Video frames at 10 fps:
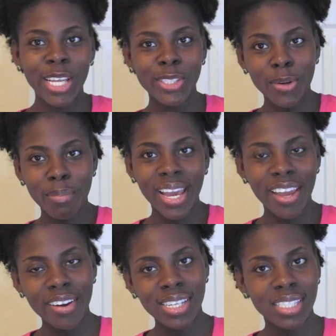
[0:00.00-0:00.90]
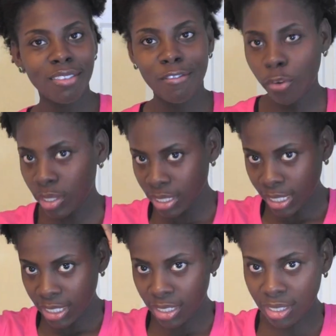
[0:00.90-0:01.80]
So my hair is in four
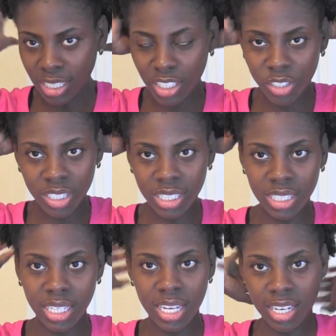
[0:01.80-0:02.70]
sections, as you can see,